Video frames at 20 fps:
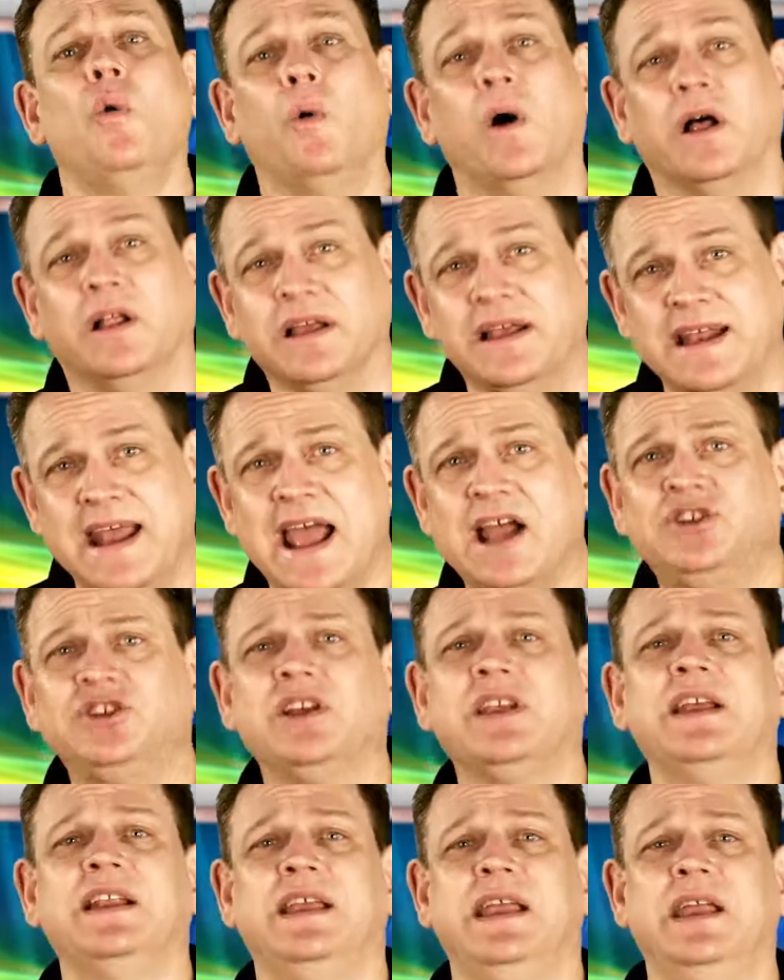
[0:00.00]
Well,
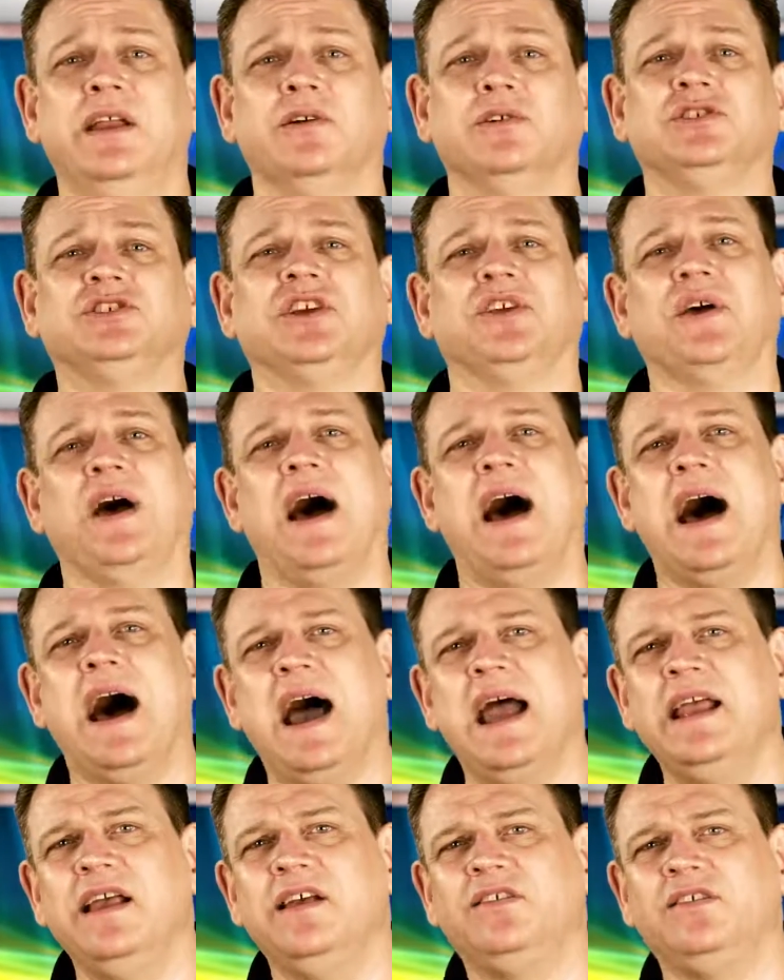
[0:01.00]
Enagic adheres to the
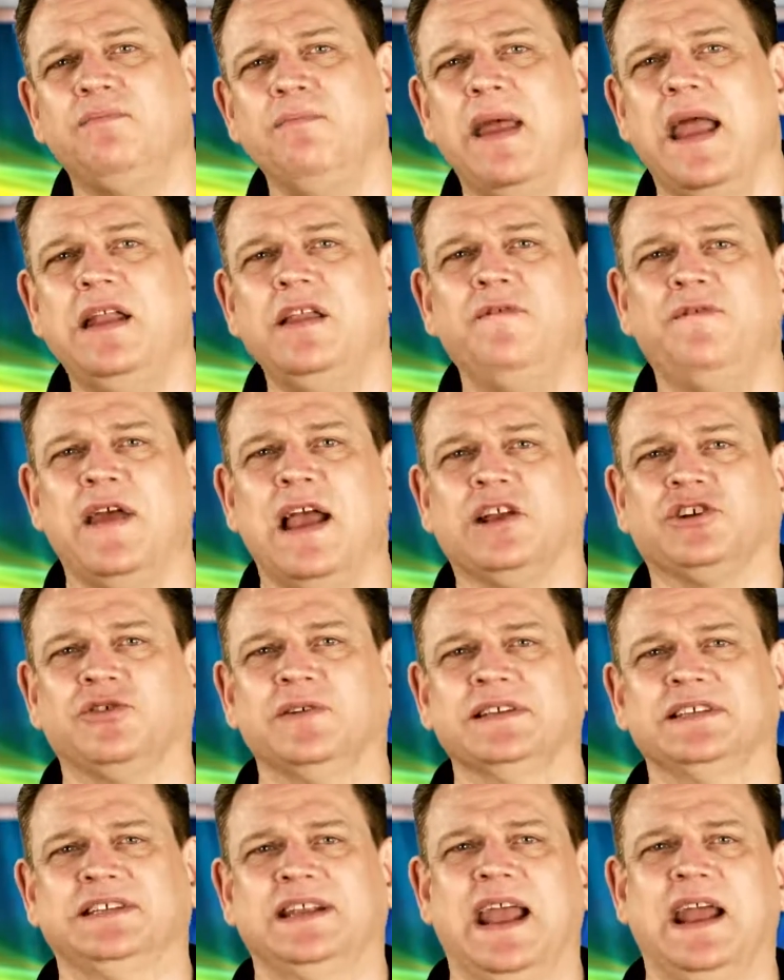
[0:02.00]
highest
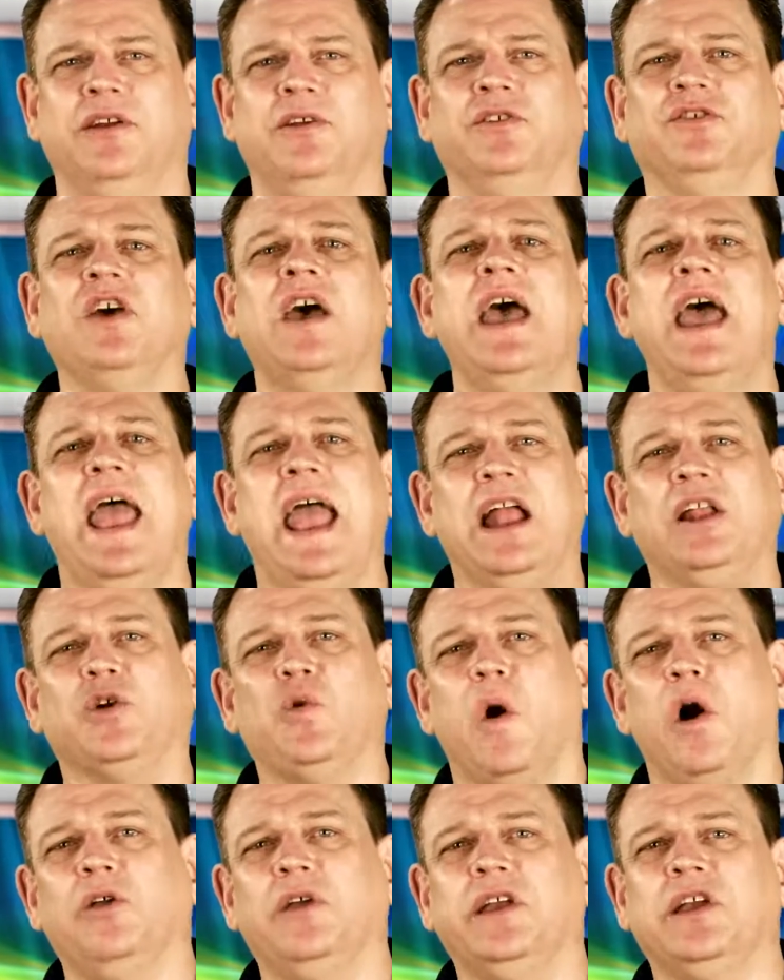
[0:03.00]
manufacturing standards and
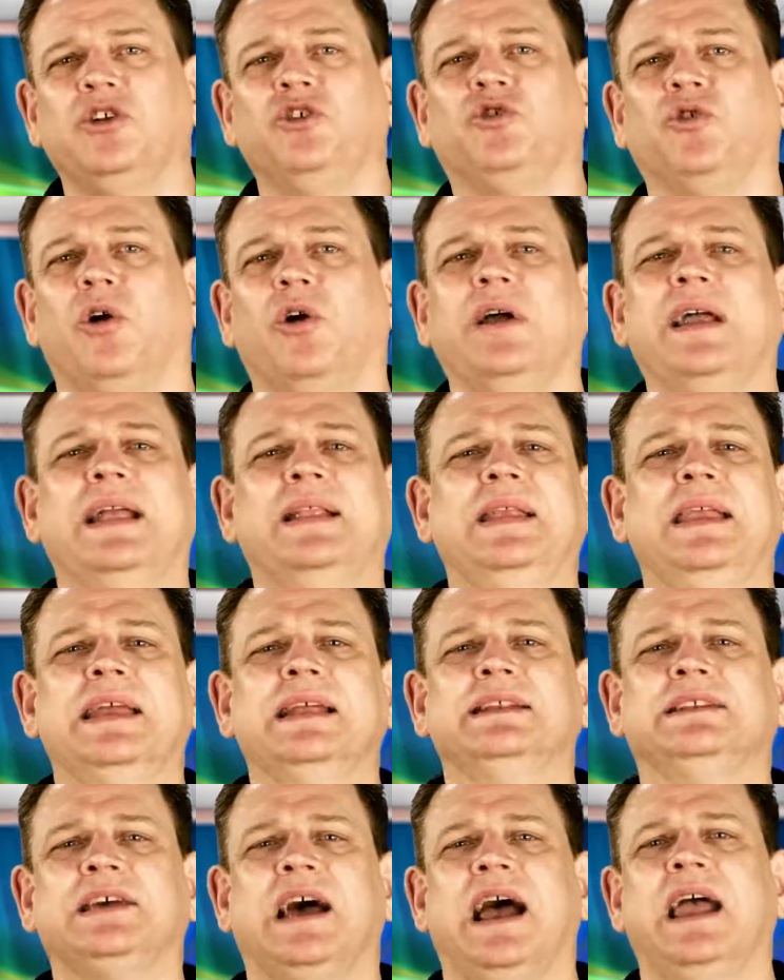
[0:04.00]
quality control in the
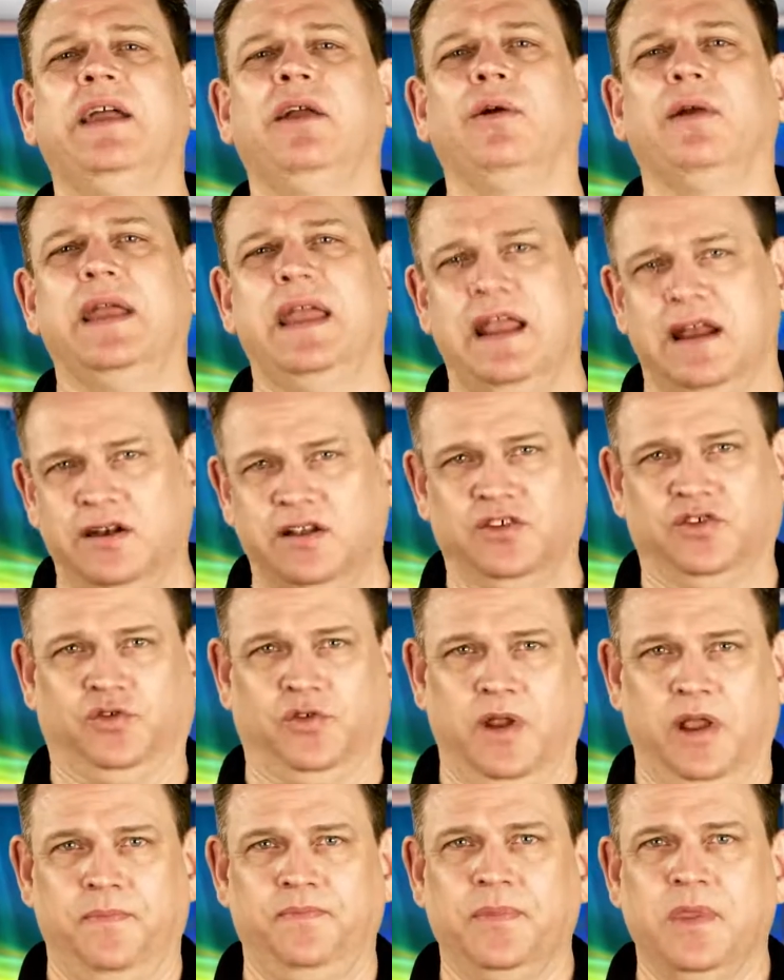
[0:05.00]
entire
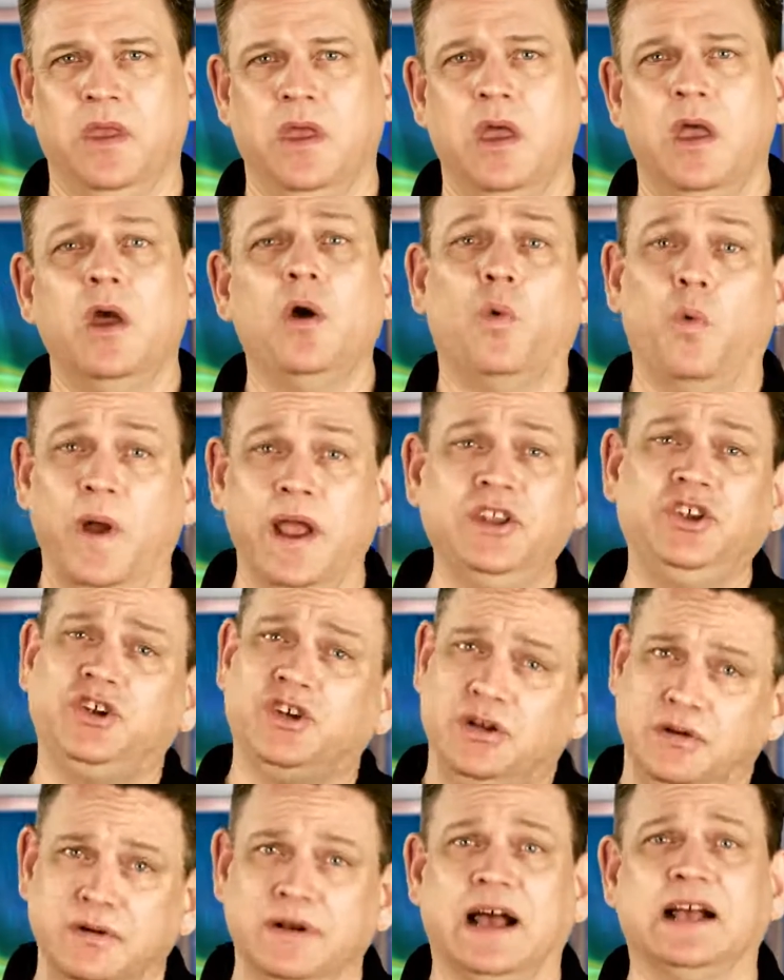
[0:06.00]
industry,
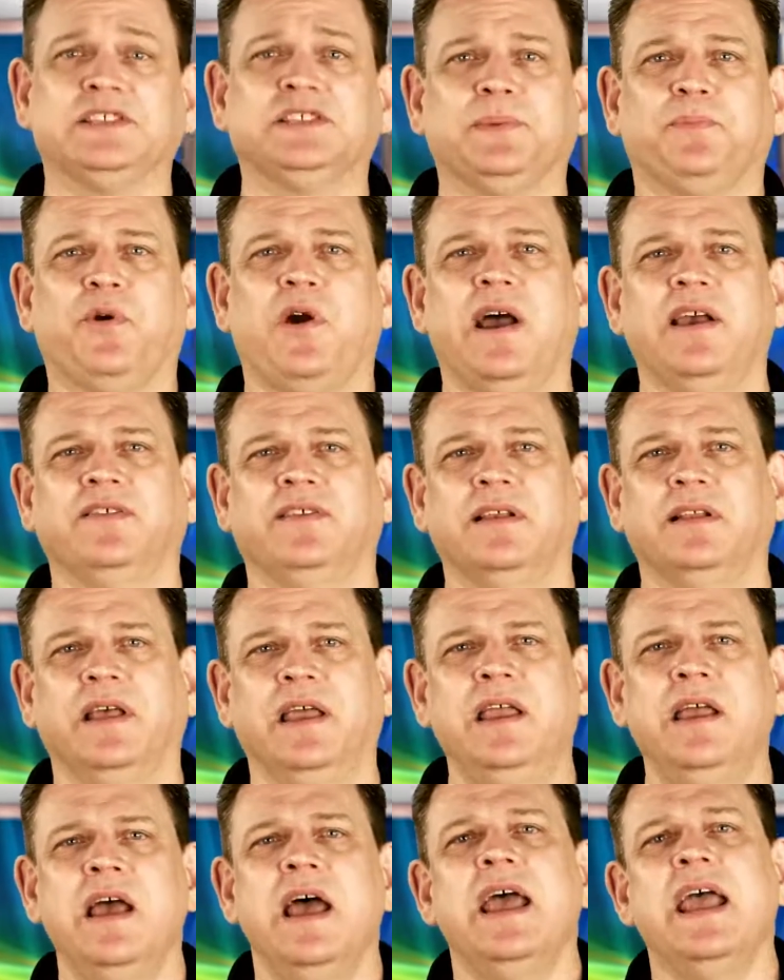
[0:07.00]
which, not
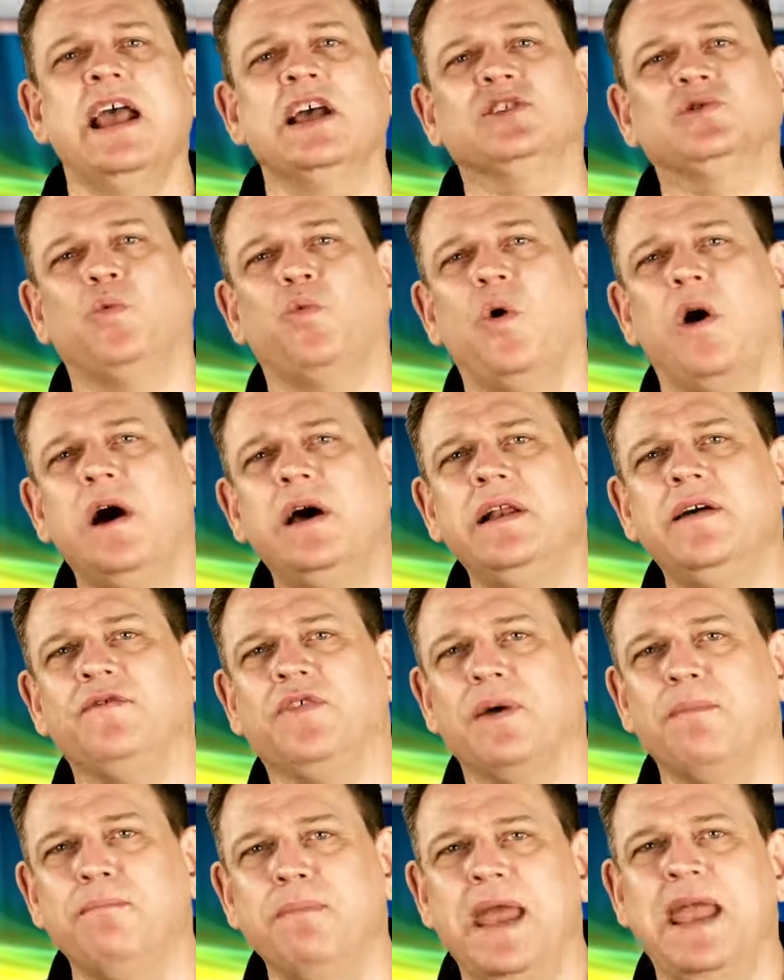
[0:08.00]
surprisingly, is one of
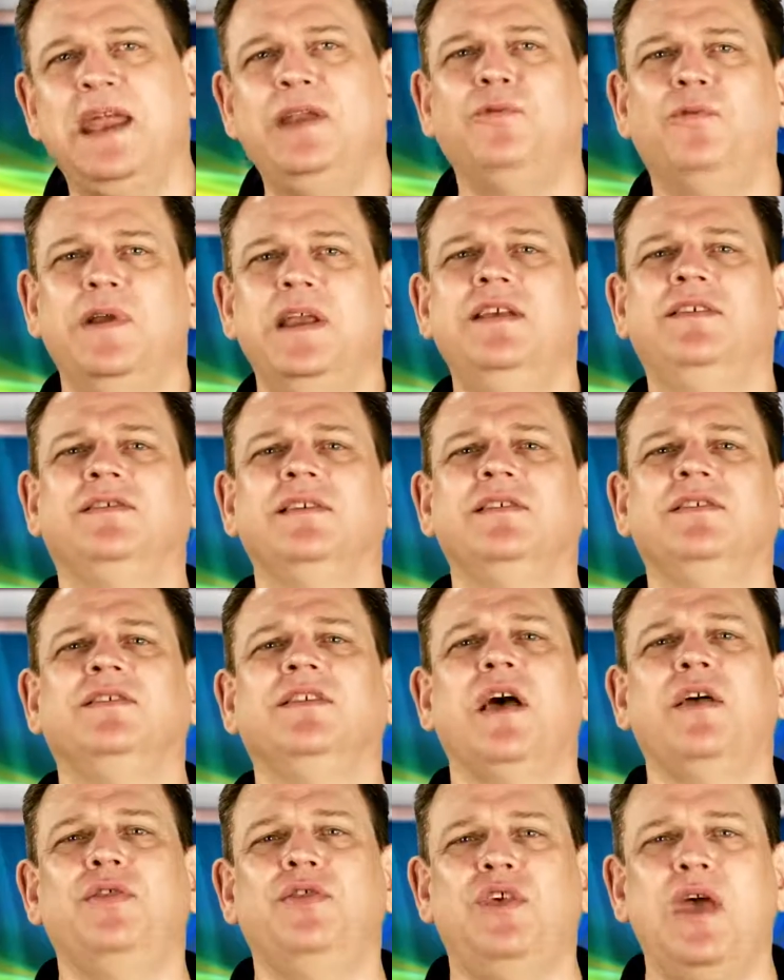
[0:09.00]
the main
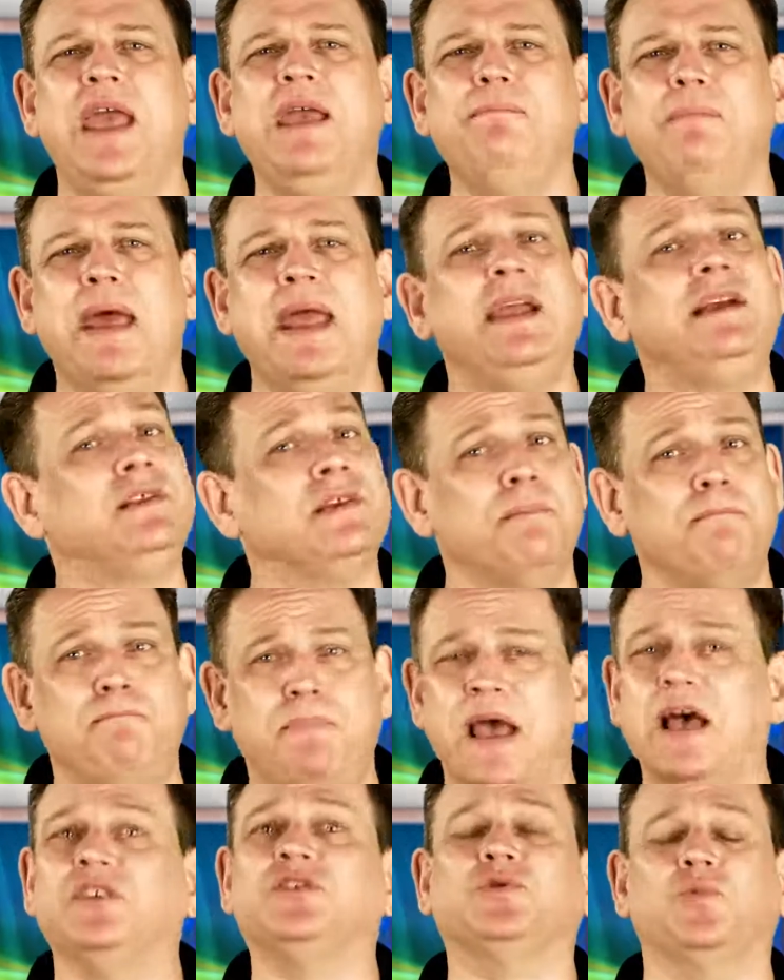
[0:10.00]
reasons they make the
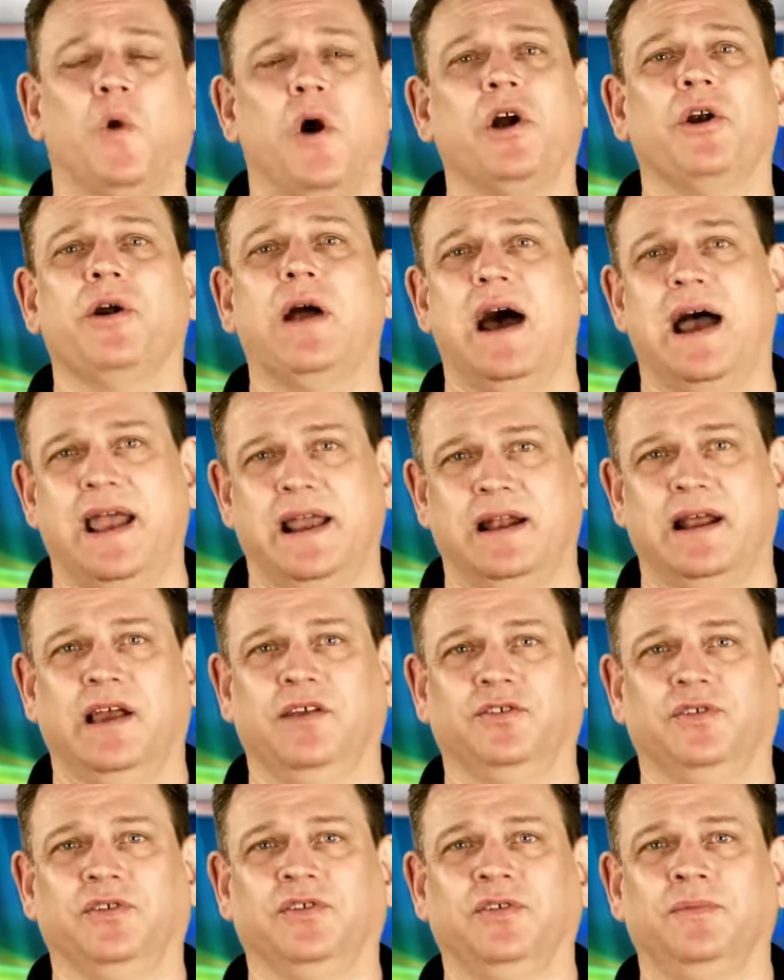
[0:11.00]
best water
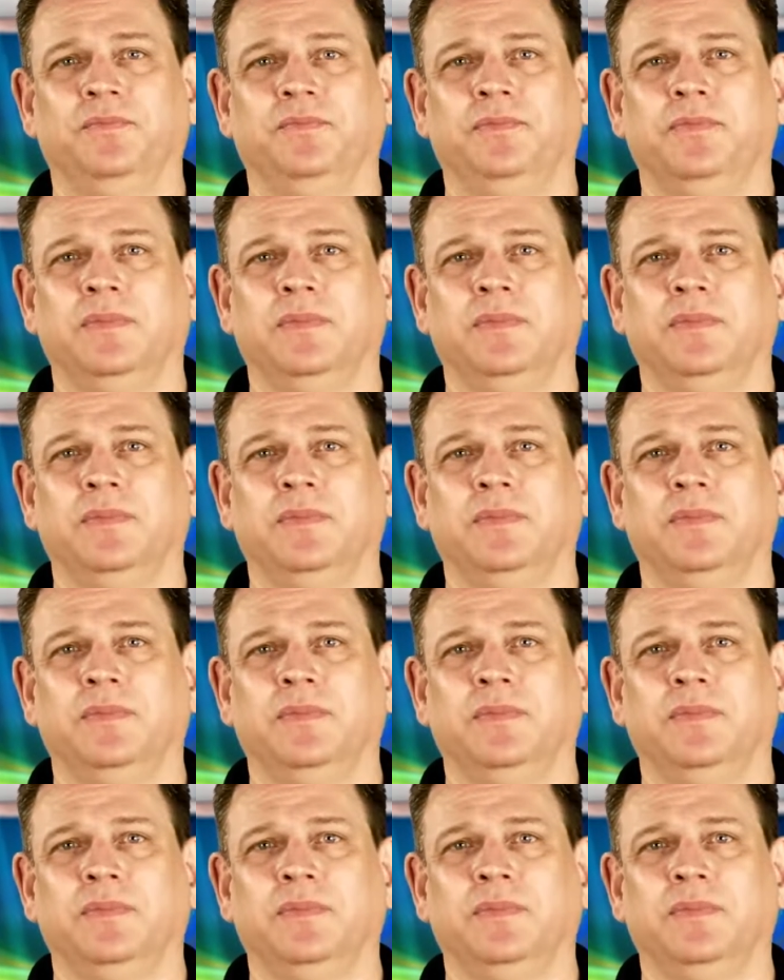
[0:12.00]
ionizers.